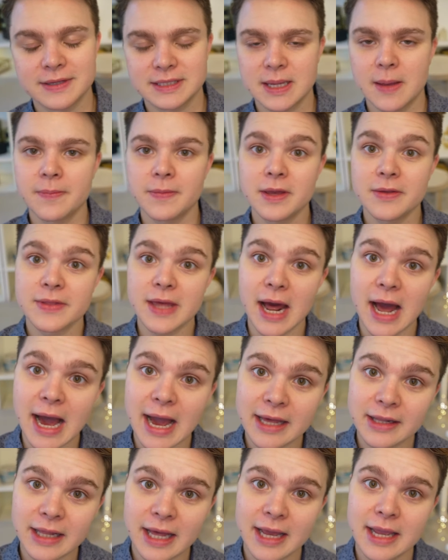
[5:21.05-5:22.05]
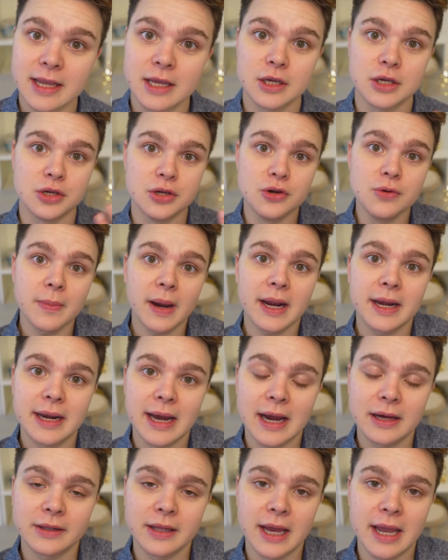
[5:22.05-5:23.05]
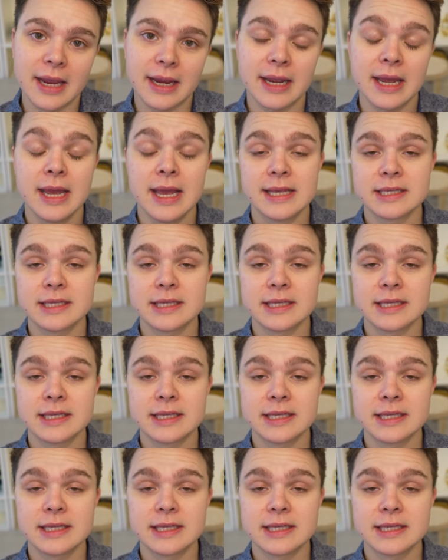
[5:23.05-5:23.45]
Something that I like, you might not like.